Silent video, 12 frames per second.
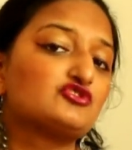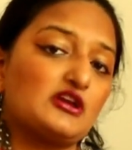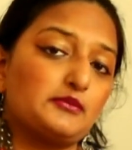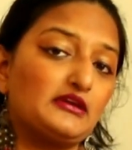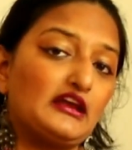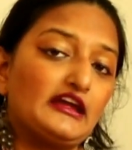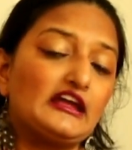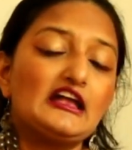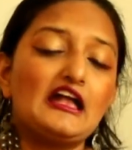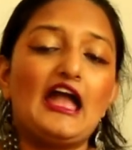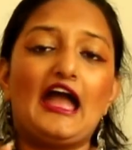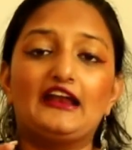Gemini,
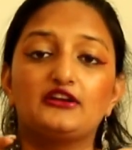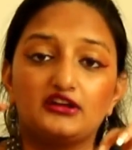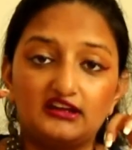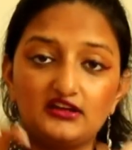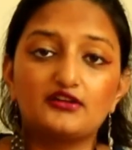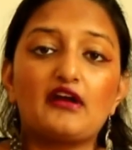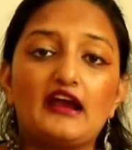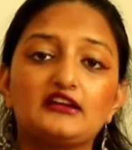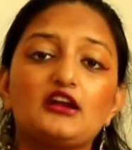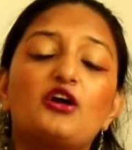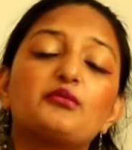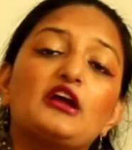and here
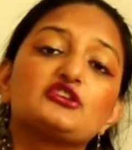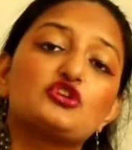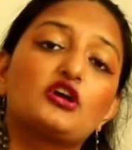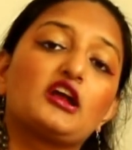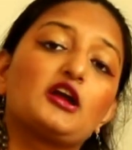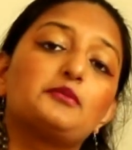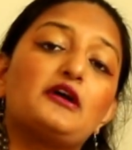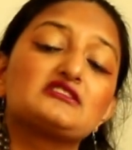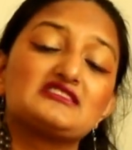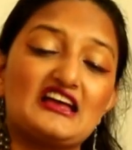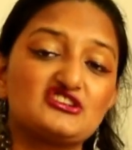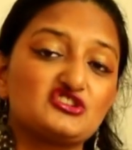right now we are talking
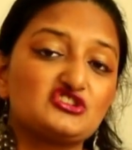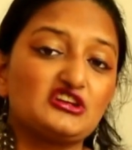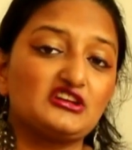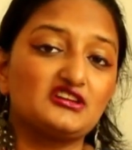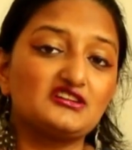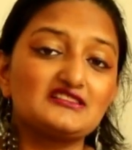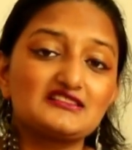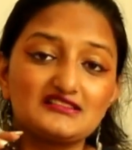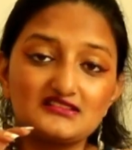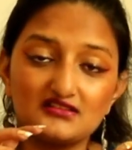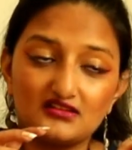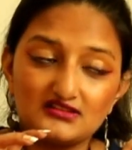about
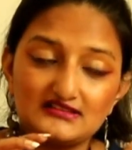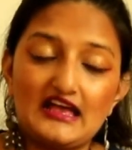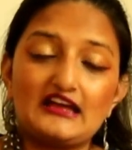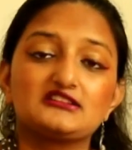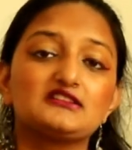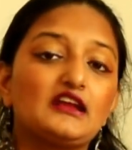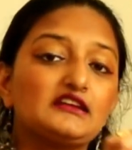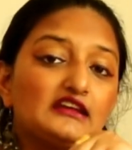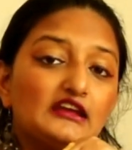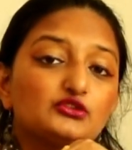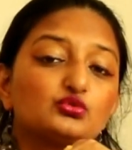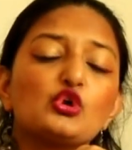Sagittarius, Saturn and
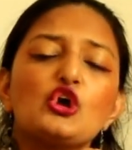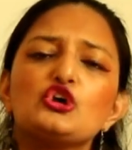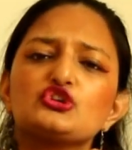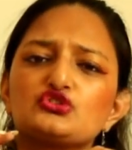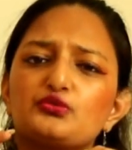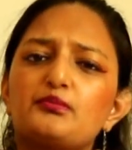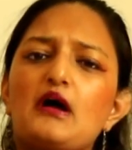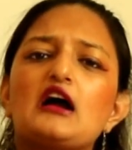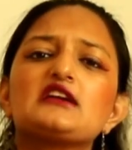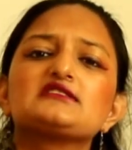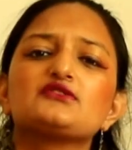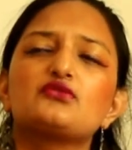Ketu. So
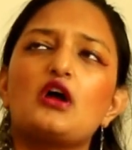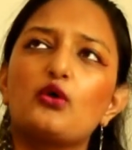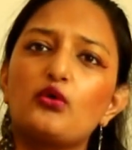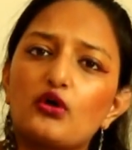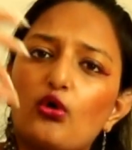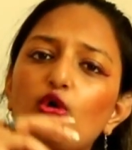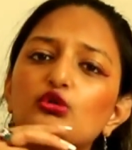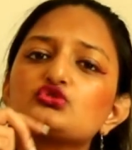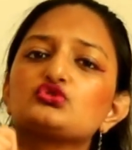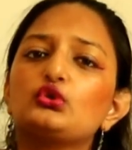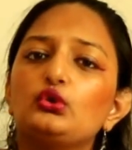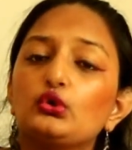Mars and Rahu are
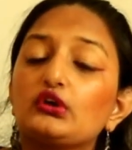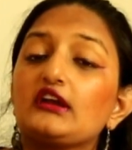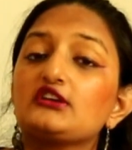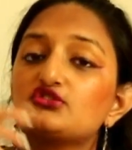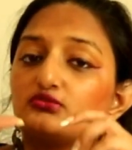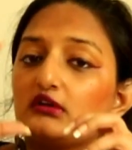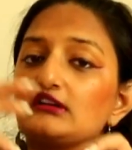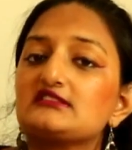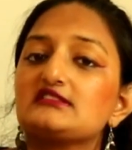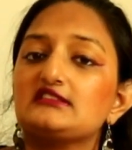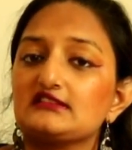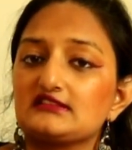also looking
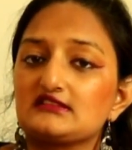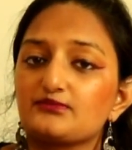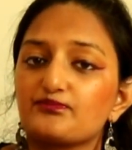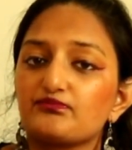towards this.